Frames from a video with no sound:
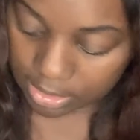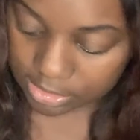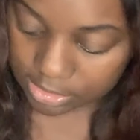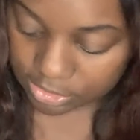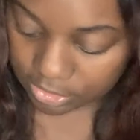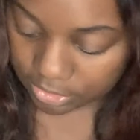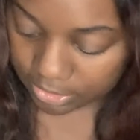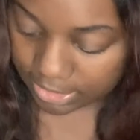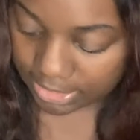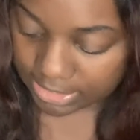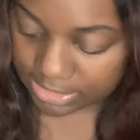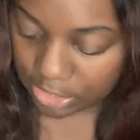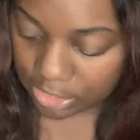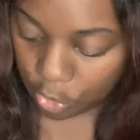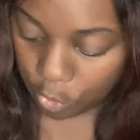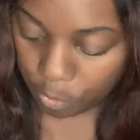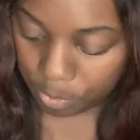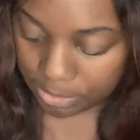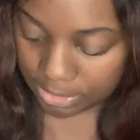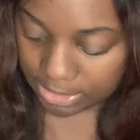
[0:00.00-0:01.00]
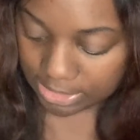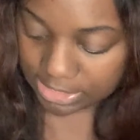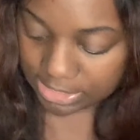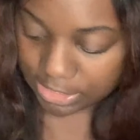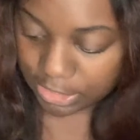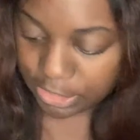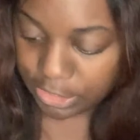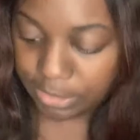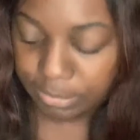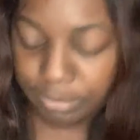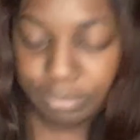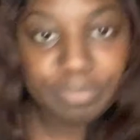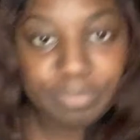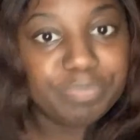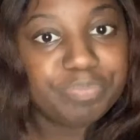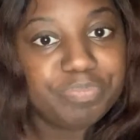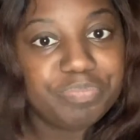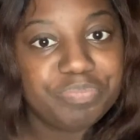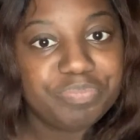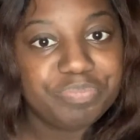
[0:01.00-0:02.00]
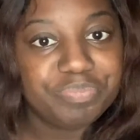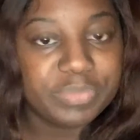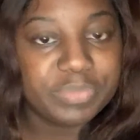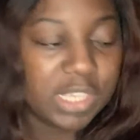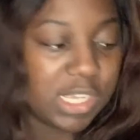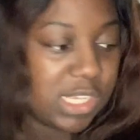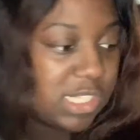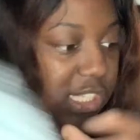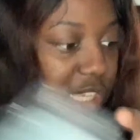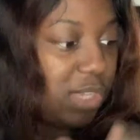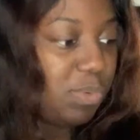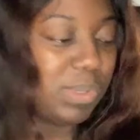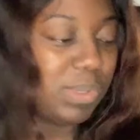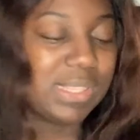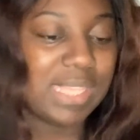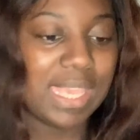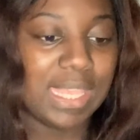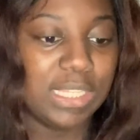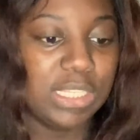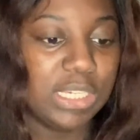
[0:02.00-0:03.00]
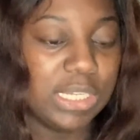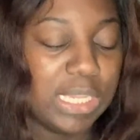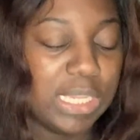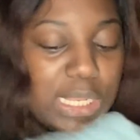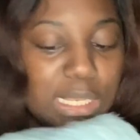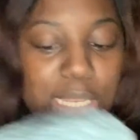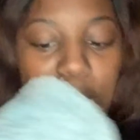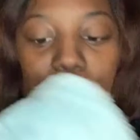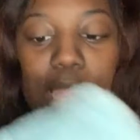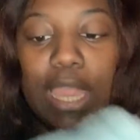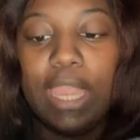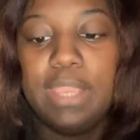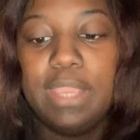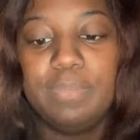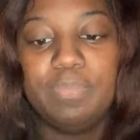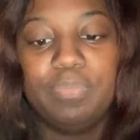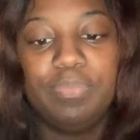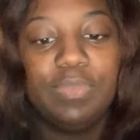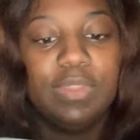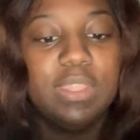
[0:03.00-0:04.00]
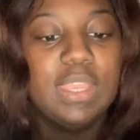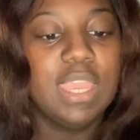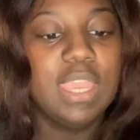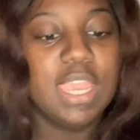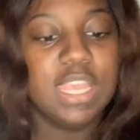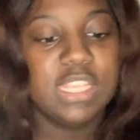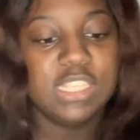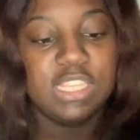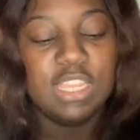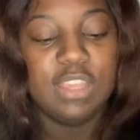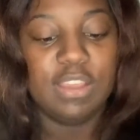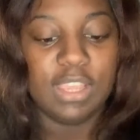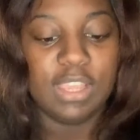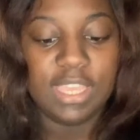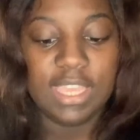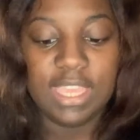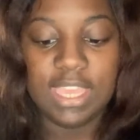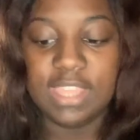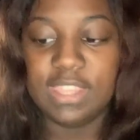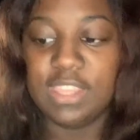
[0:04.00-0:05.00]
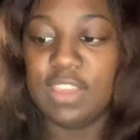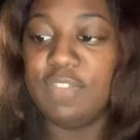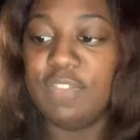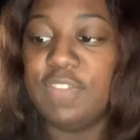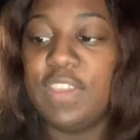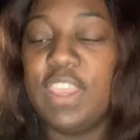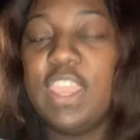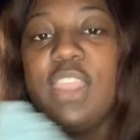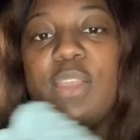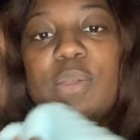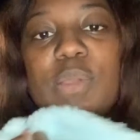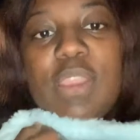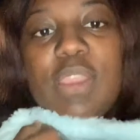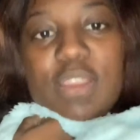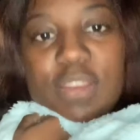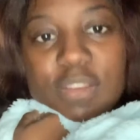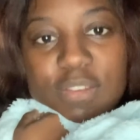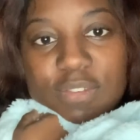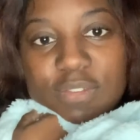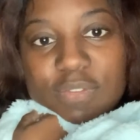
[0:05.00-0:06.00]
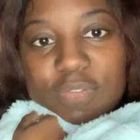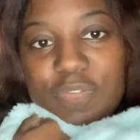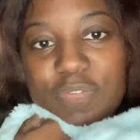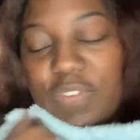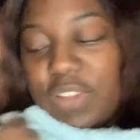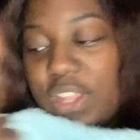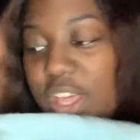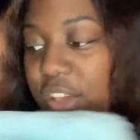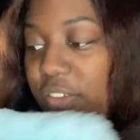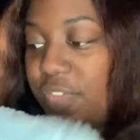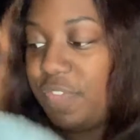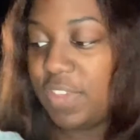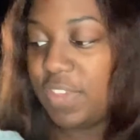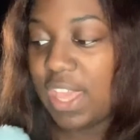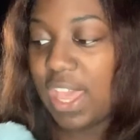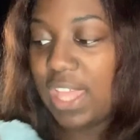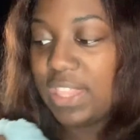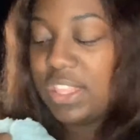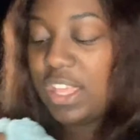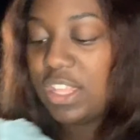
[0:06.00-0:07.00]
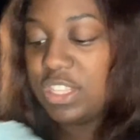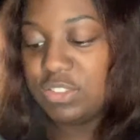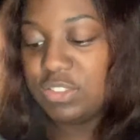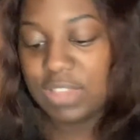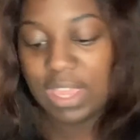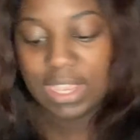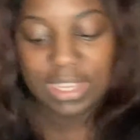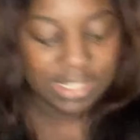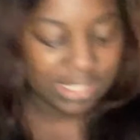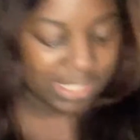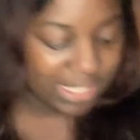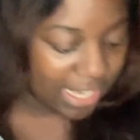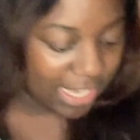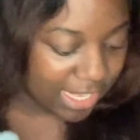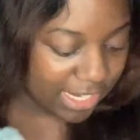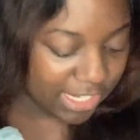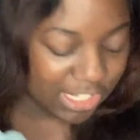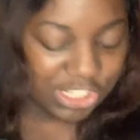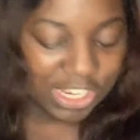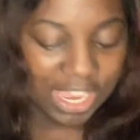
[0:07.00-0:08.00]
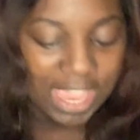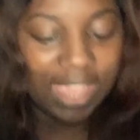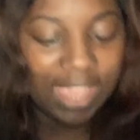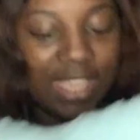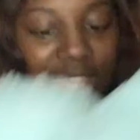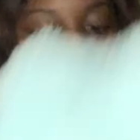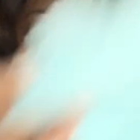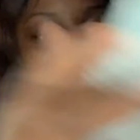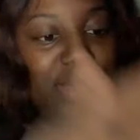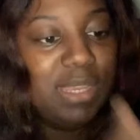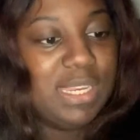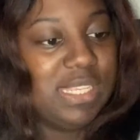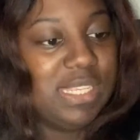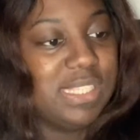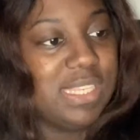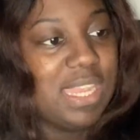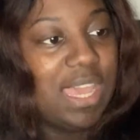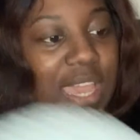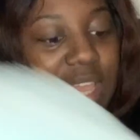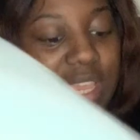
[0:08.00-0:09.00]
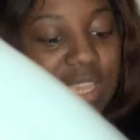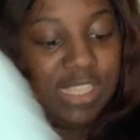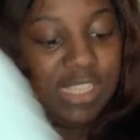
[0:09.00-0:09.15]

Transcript: So let's open this up and see what they looking like. So again, they're very fluffy. I thought it's like a teddy jacket, but it's not.